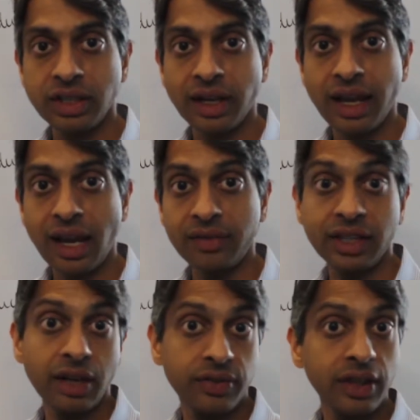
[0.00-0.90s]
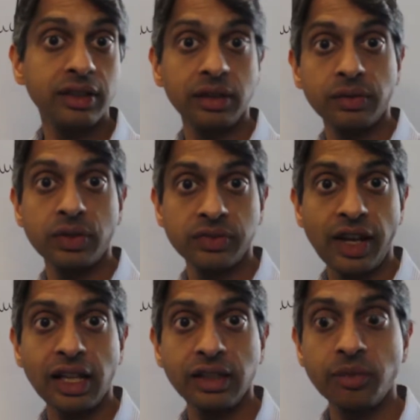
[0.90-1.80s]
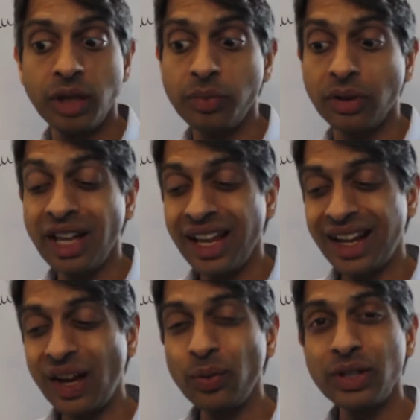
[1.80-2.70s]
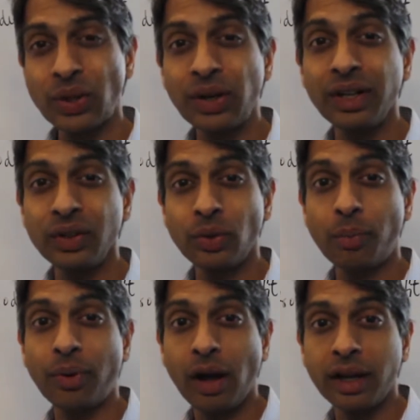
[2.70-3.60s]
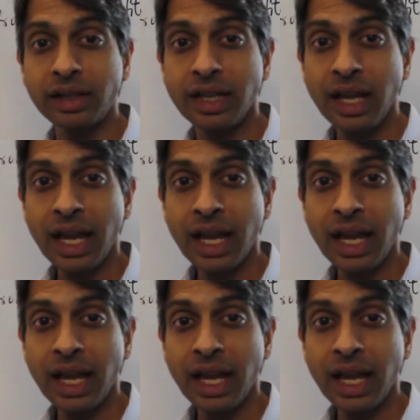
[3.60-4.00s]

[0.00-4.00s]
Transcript: that I have that I think delivers value to people, how do I turn it into a product?